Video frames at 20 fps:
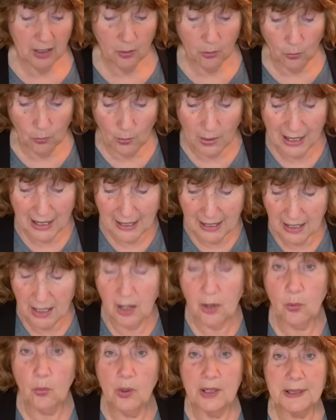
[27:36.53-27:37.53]

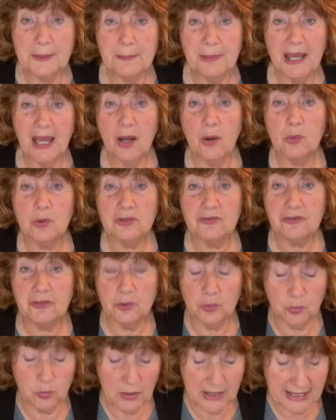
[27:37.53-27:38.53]
Wow, what a
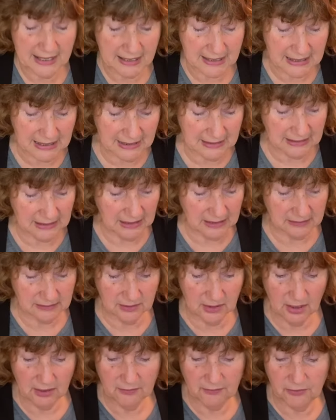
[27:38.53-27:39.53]
powerful week. And I
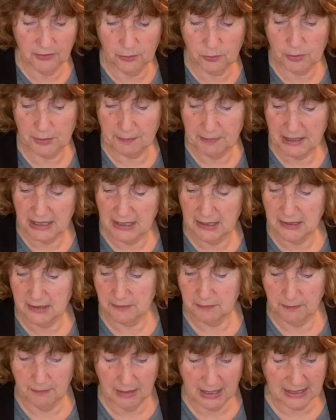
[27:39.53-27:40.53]
love the
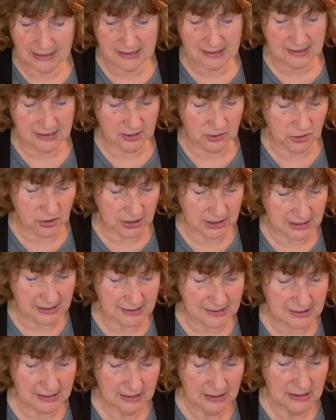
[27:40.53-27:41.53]
repeated
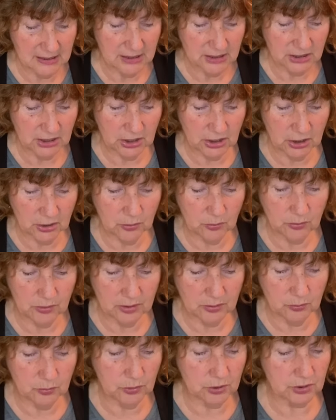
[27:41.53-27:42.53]
messages. You know,
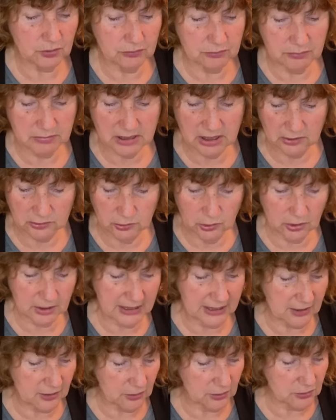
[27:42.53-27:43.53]
we're to look
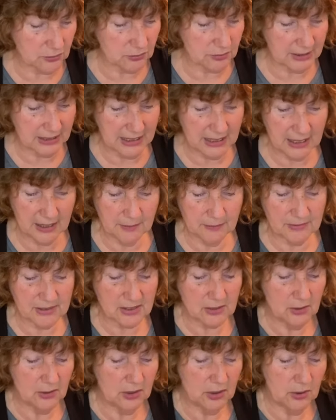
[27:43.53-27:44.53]
at our
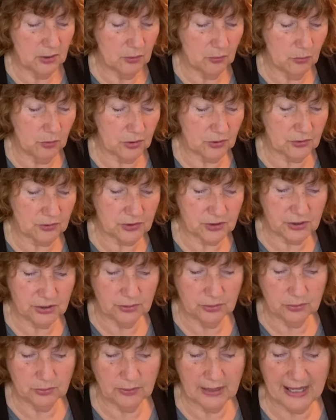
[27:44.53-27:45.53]
dreams, we're
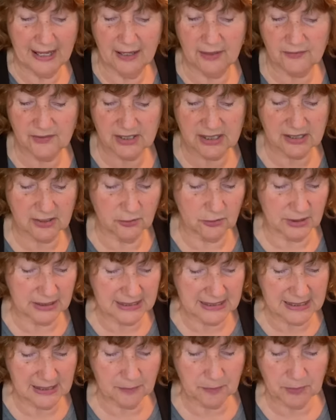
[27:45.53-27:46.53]
to have
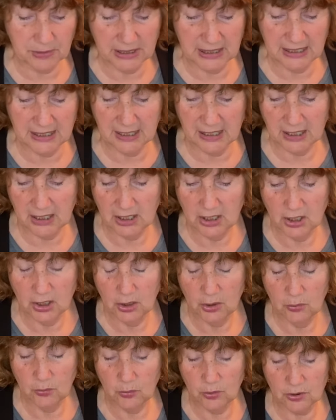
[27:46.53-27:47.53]
serendipity,
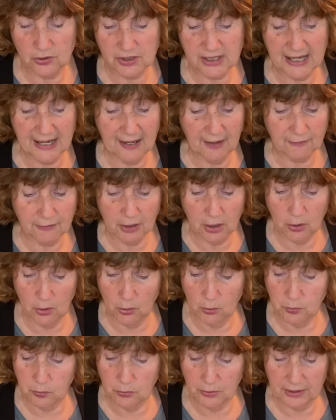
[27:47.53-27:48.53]
we're to have
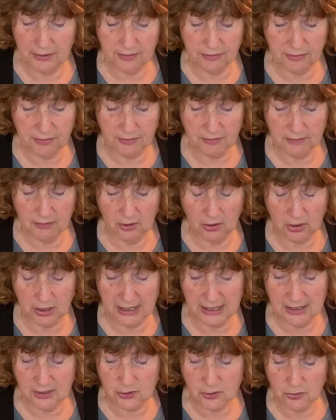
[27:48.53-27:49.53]
hope with
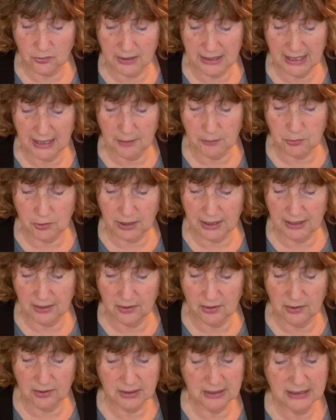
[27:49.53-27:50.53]
Archangel
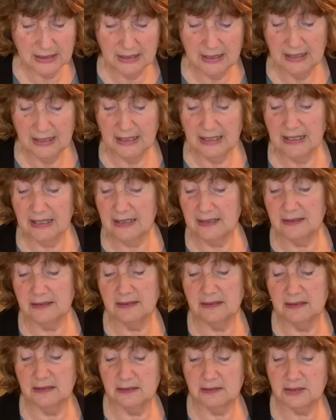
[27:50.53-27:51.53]
Gabriel
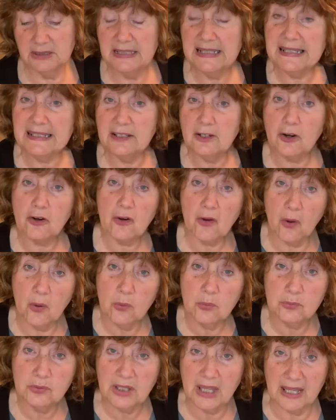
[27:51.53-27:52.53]
and lead our
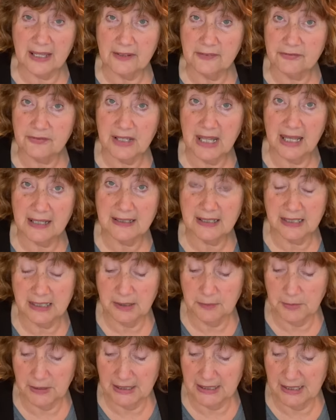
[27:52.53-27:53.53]
own life, not
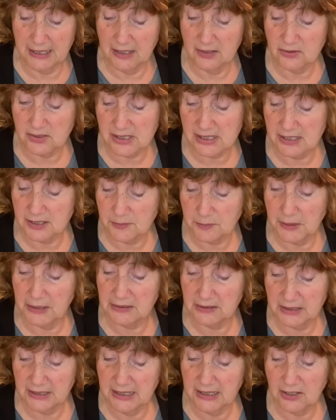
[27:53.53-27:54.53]
anybody else's,
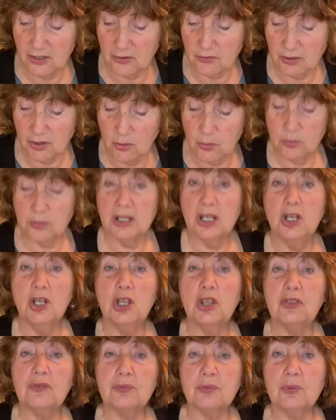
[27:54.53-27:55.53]
but lead our own
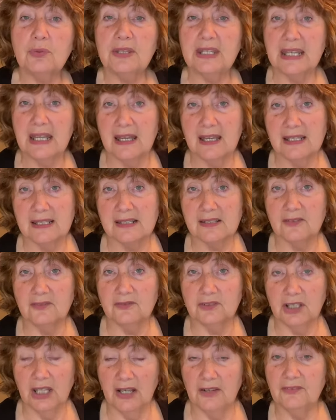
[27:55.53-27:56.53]
through the eyes
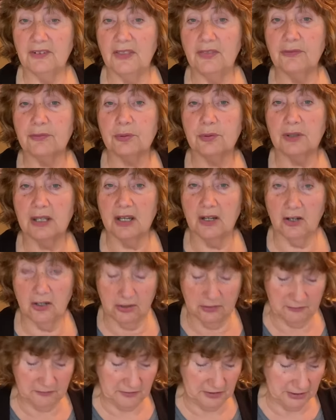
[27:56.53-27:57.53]
of love and through the
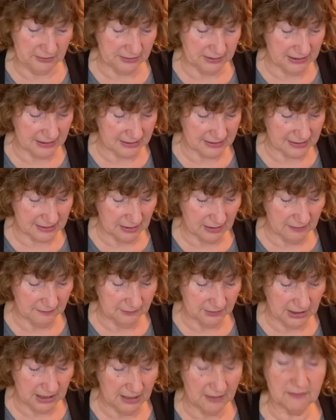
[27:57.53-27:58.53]
heartfeltness
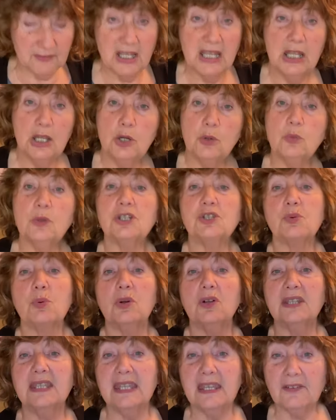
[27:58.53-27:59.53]
of love, which
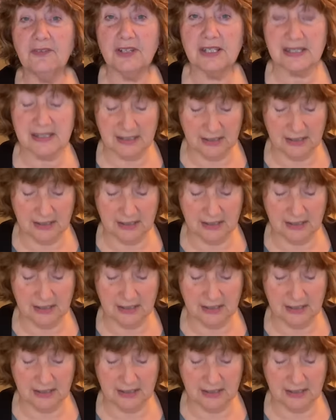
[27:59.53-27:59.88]
will give us